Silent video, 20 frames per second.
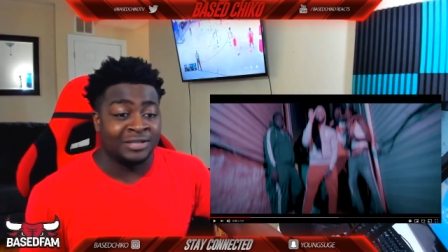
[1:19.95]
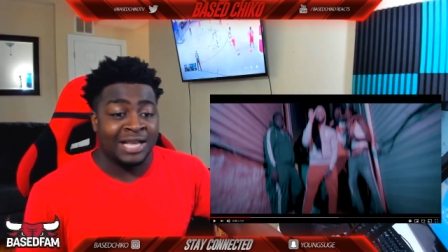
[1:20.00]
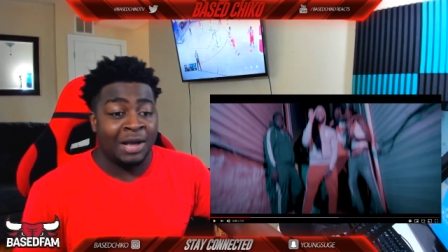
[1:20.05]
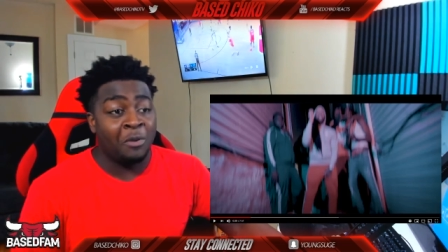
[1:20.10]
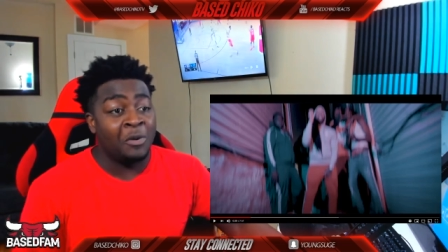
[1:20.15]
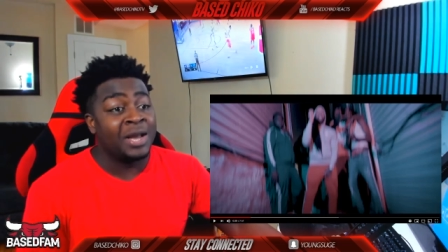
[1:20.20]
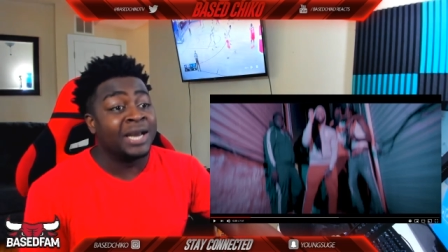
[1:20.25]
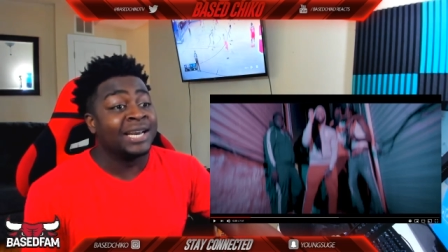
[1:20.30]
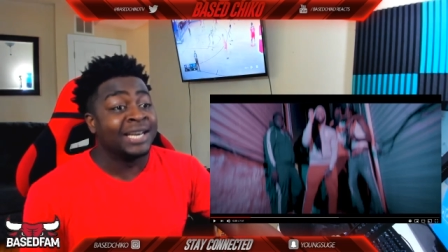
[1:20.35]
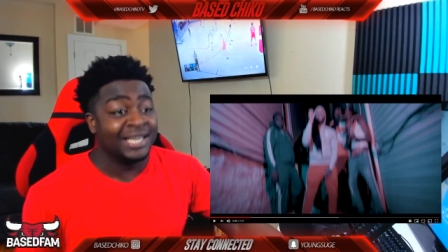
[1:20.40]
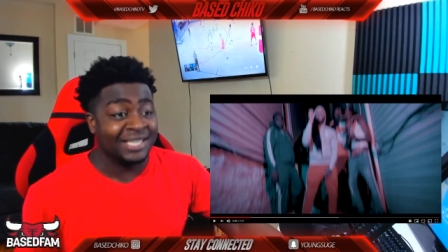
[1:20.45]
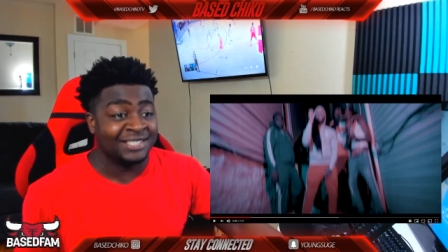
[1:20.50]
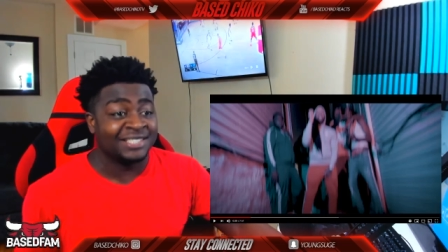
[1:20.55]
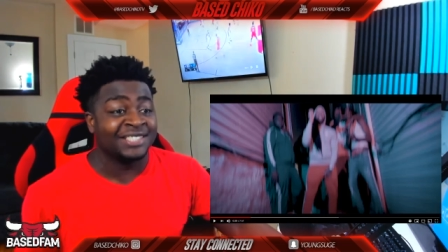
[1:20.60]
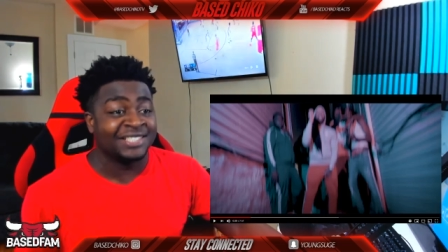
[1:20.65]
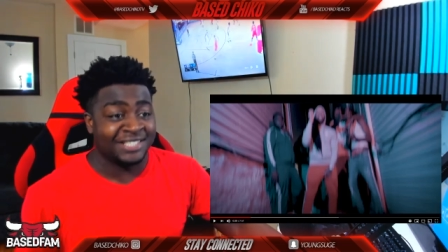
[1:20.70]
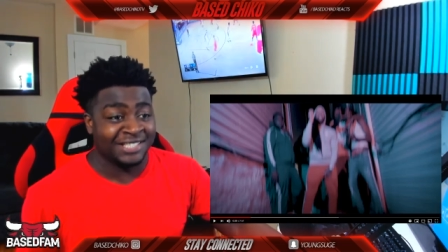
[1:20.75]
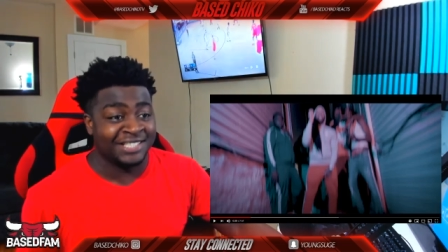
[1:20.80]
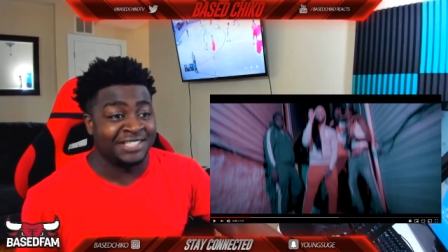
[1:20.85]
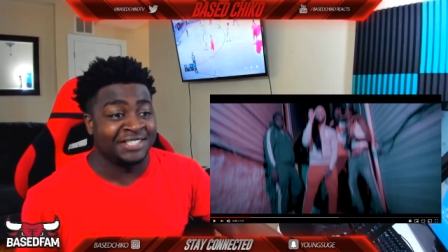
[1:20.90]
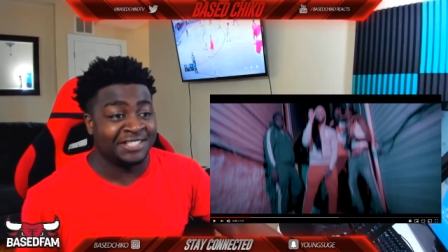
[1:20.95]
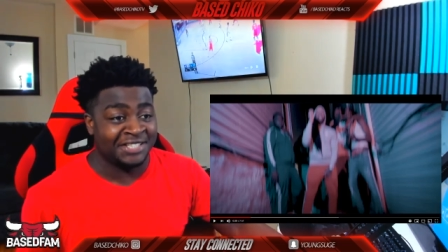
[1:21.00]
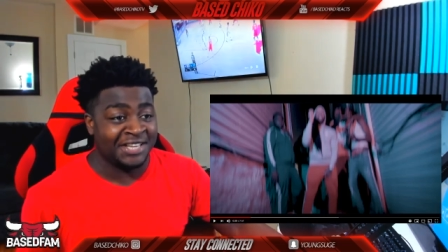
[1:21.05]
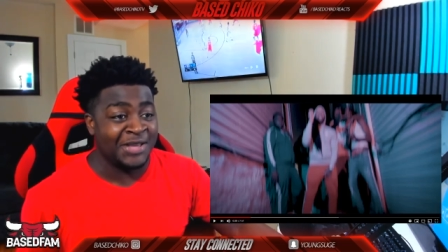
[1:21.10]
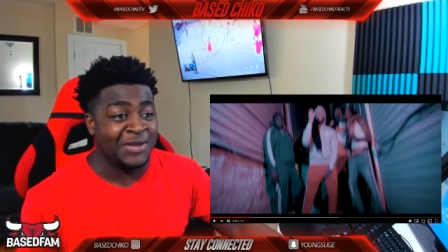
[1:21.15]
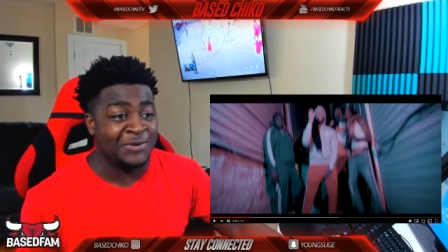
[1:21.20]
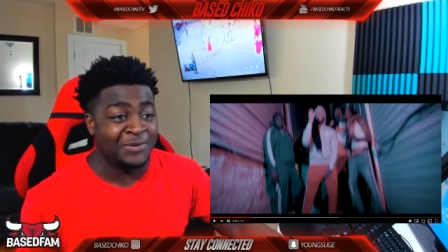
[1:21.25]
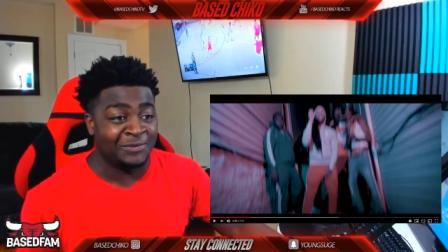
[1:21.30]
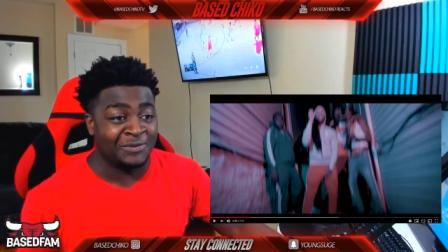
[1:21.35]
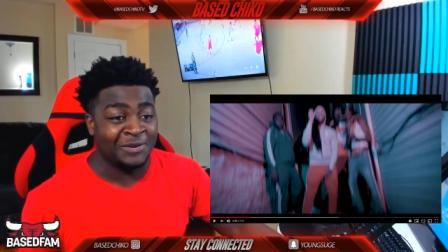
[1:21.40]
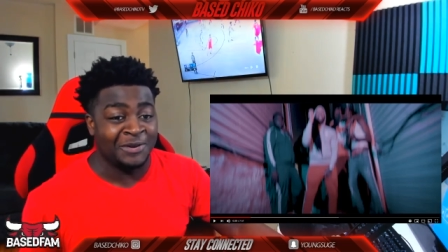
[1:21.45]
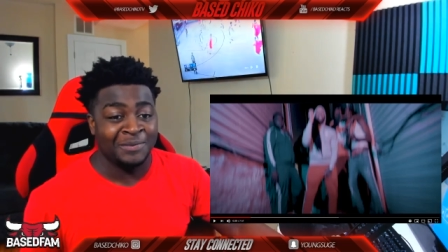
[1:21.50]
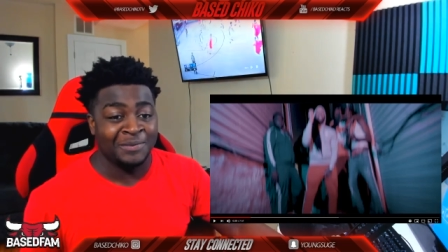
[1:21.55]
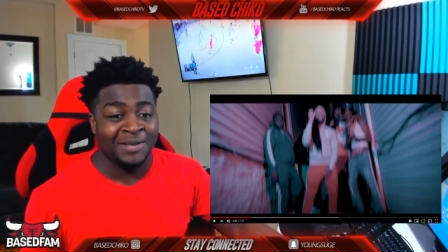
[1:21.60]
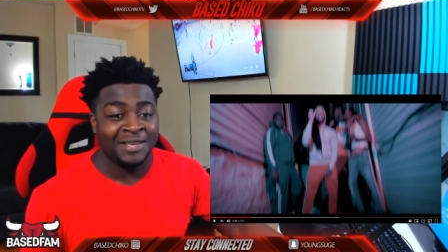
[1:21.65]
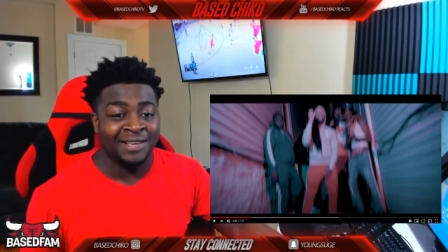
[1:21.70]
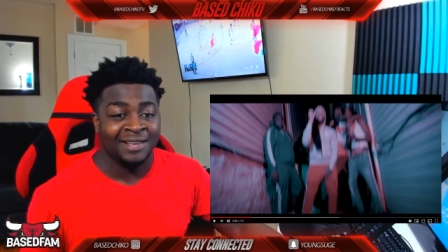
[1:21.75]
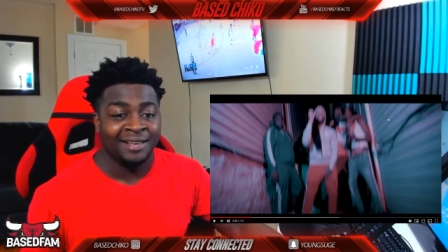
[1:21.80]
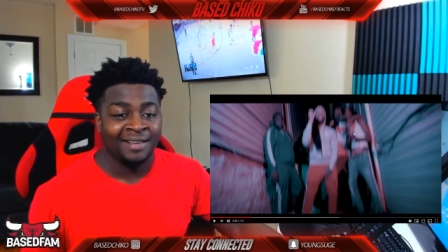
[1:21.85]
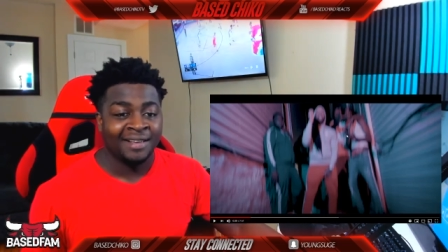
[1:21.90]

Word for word: I want to listen to this shit. You feel me?